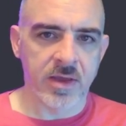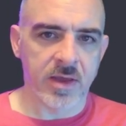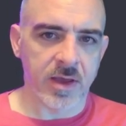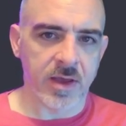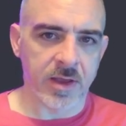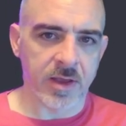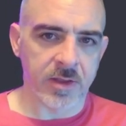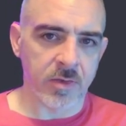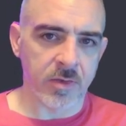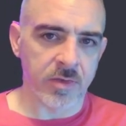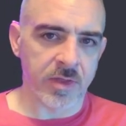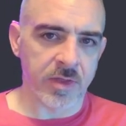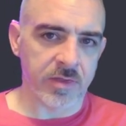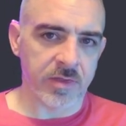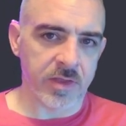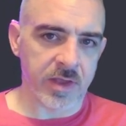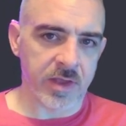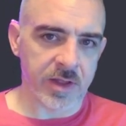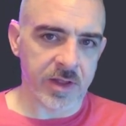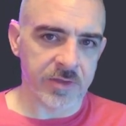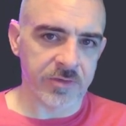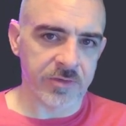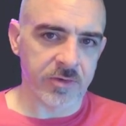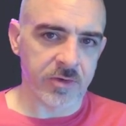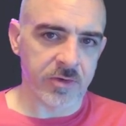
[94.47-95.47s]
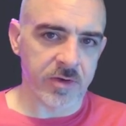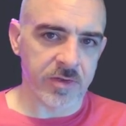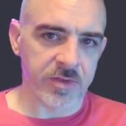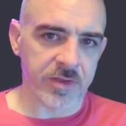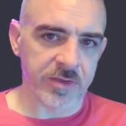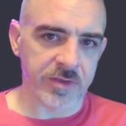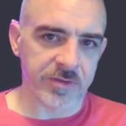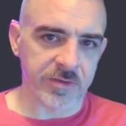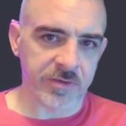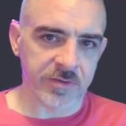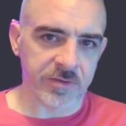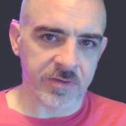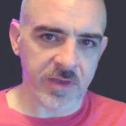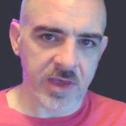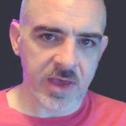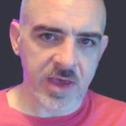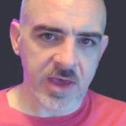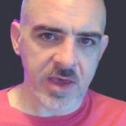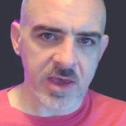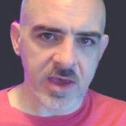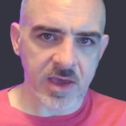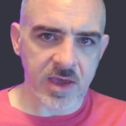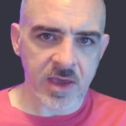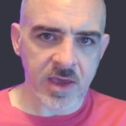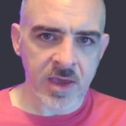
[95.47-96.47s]
I know that the answer to this is
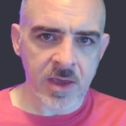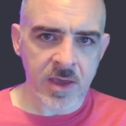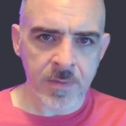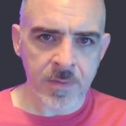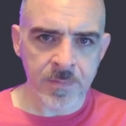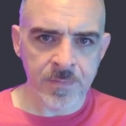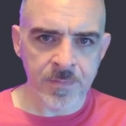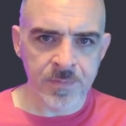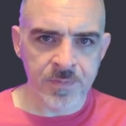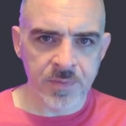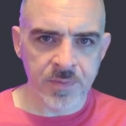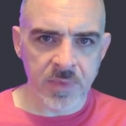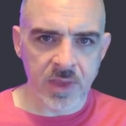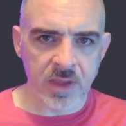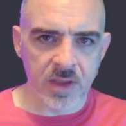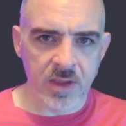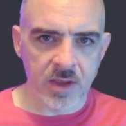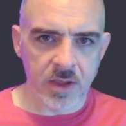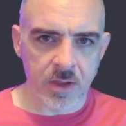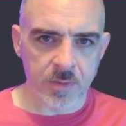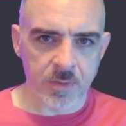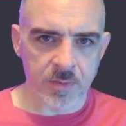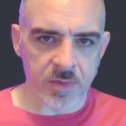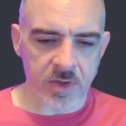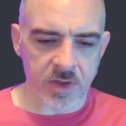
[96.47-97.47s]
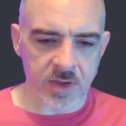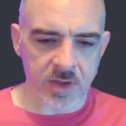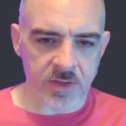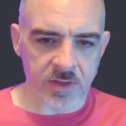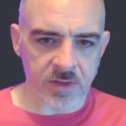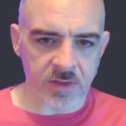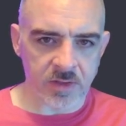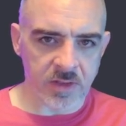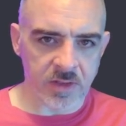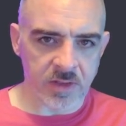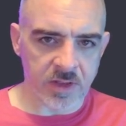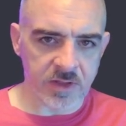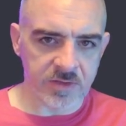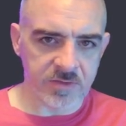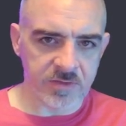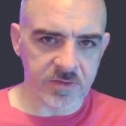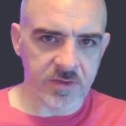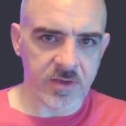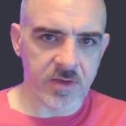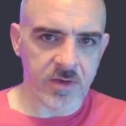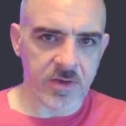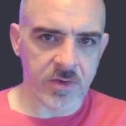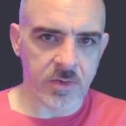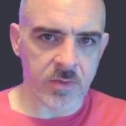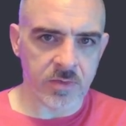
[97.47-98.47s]
A, but let's
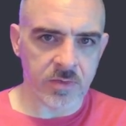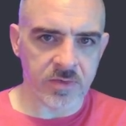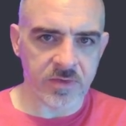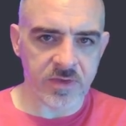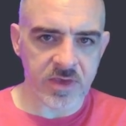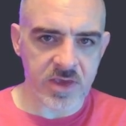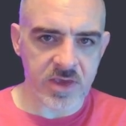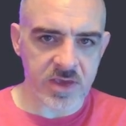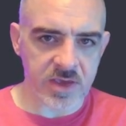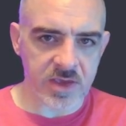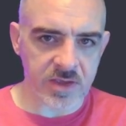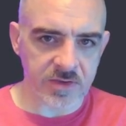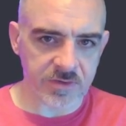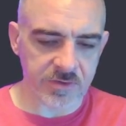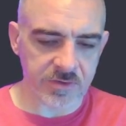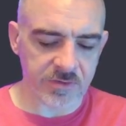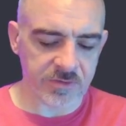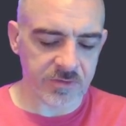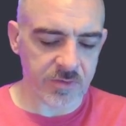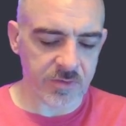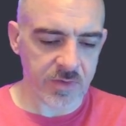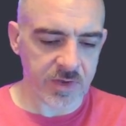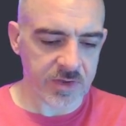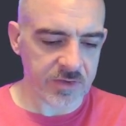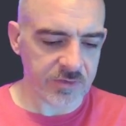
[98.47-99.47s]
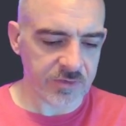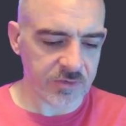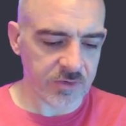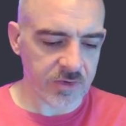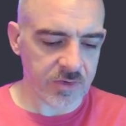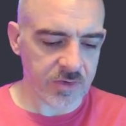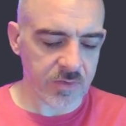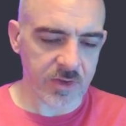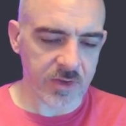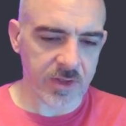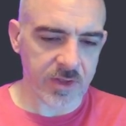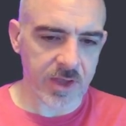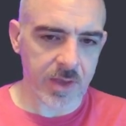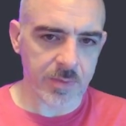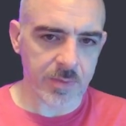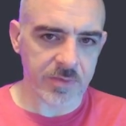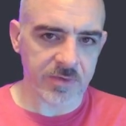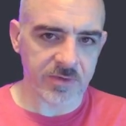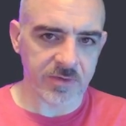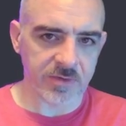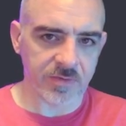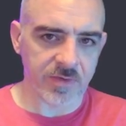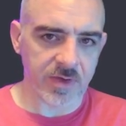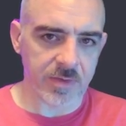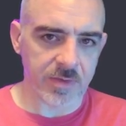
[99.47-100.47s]
go D just so I can show you what
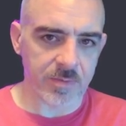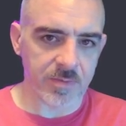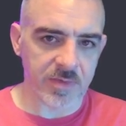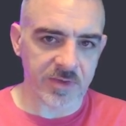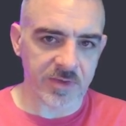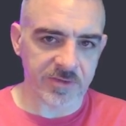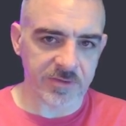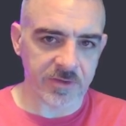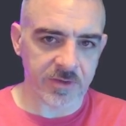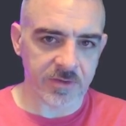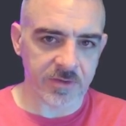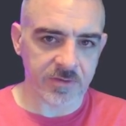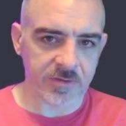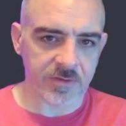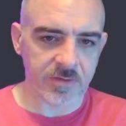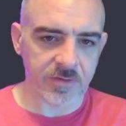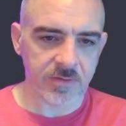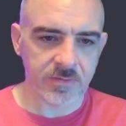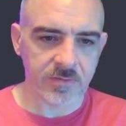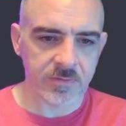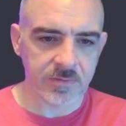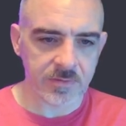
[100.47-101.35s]
happens if I miss it.